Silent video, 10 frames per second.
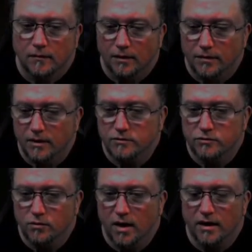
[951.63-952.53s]
I think it
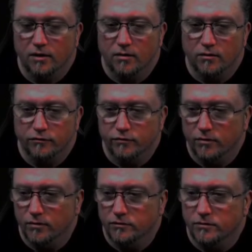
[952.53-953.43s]
was right here on the
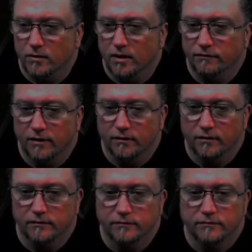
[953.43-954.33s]
floors where I found
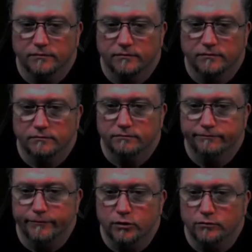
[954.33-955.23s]
it.
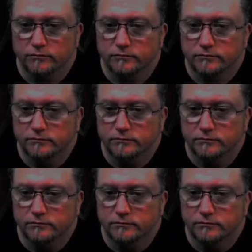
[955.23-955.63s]
Boom.